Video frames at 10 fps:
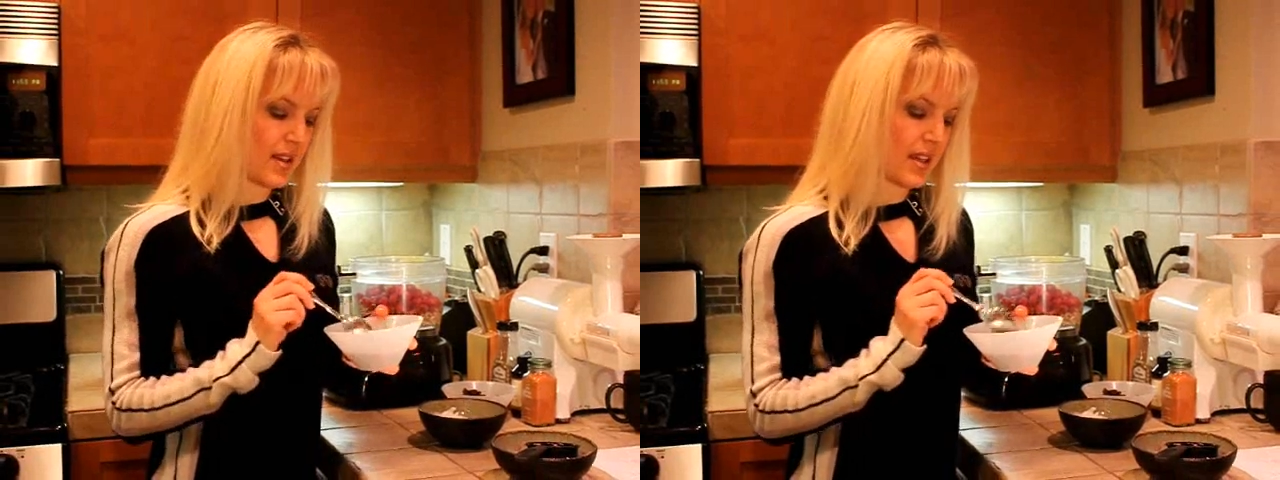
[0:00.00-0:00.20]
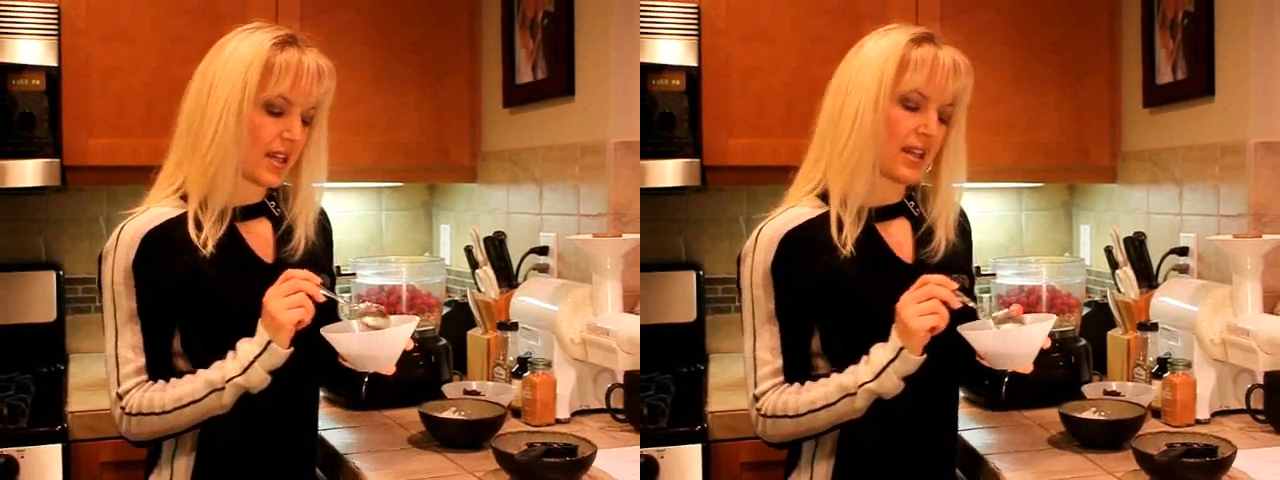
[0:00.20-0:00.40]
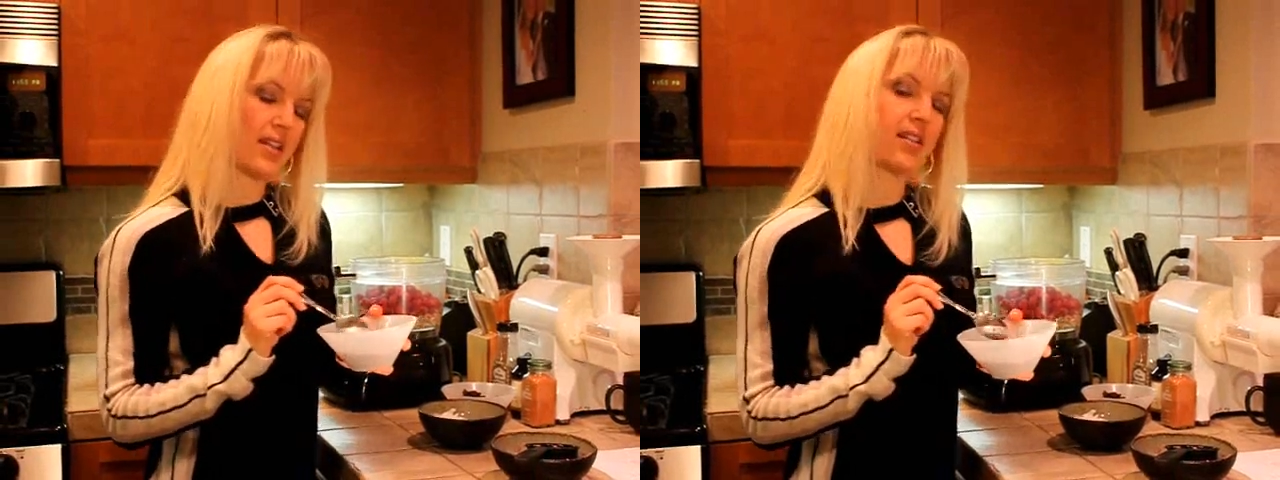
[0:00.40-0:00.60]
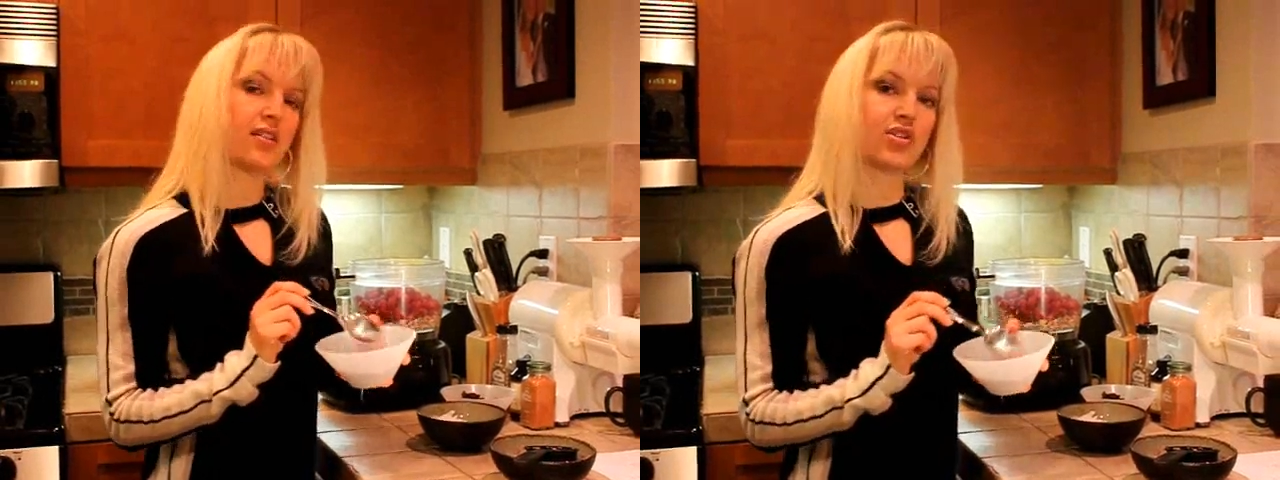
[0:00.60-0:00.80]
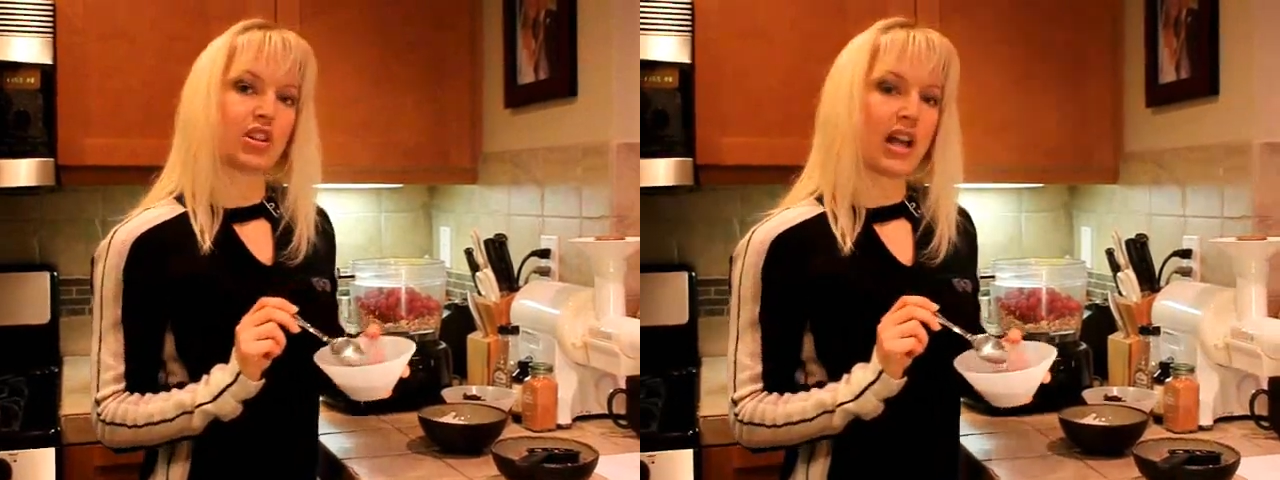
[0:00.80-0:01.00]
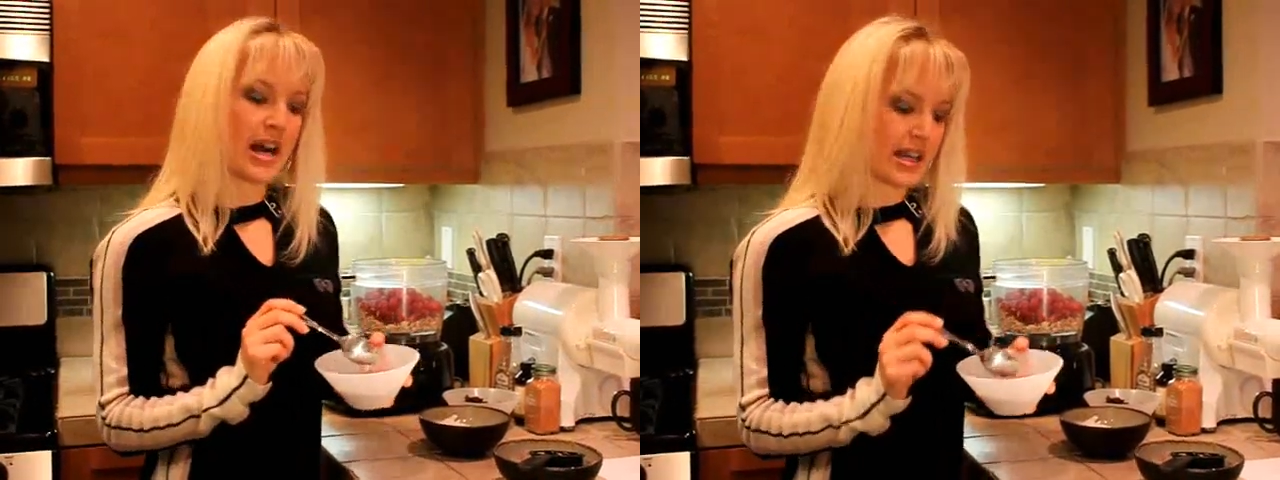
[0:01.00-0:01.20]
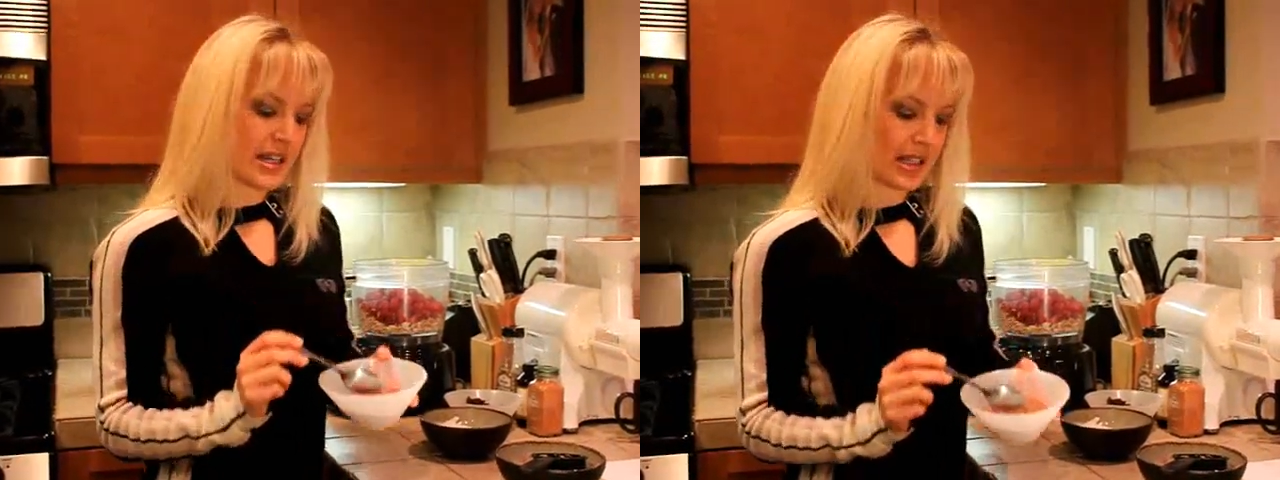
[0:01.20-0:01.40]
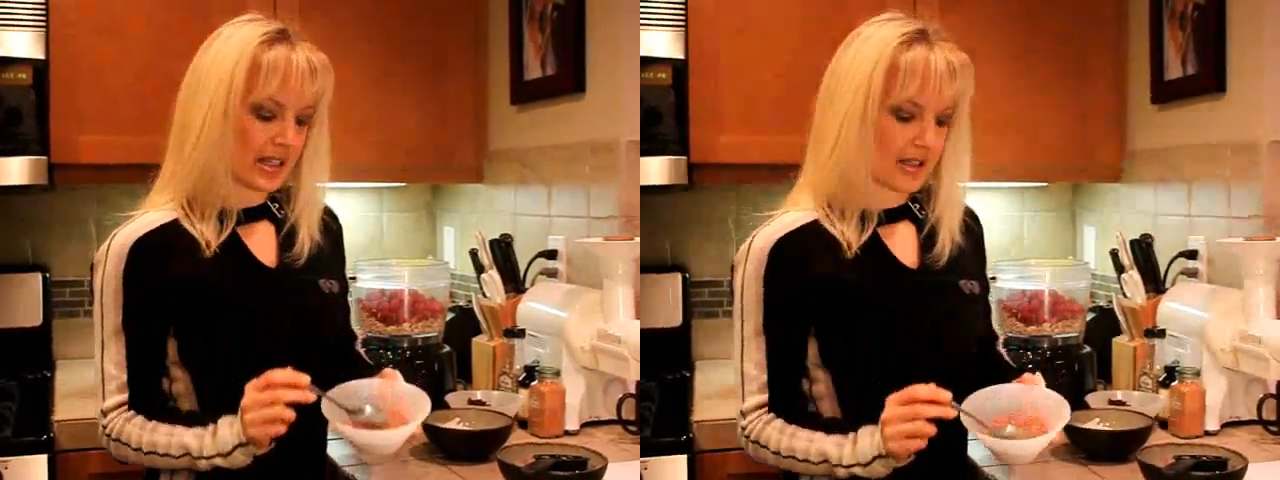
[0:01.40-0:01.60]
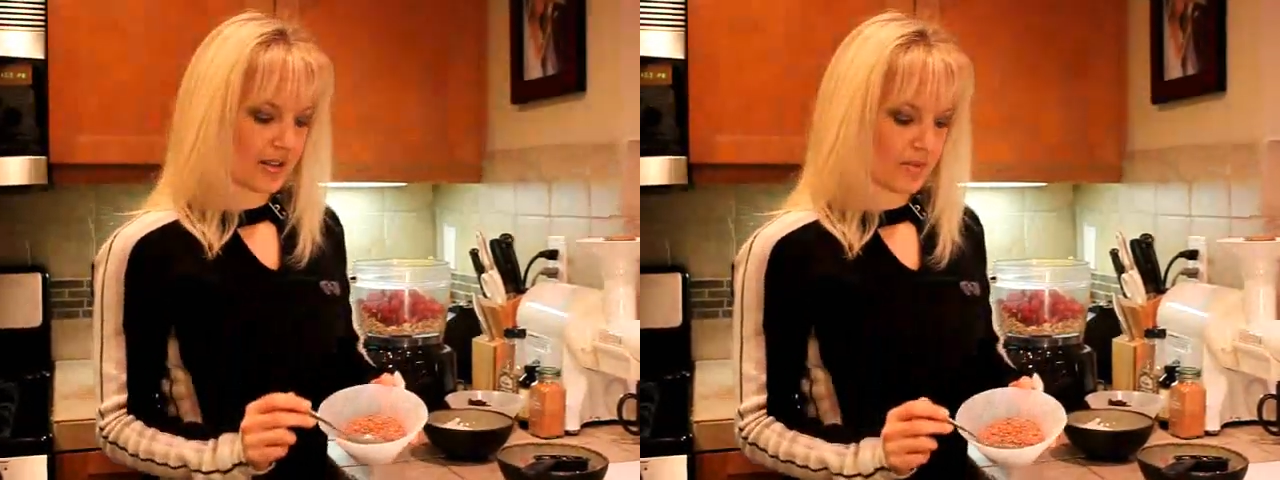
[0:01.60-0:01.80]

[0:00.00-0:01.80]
and they get a little gelatinous.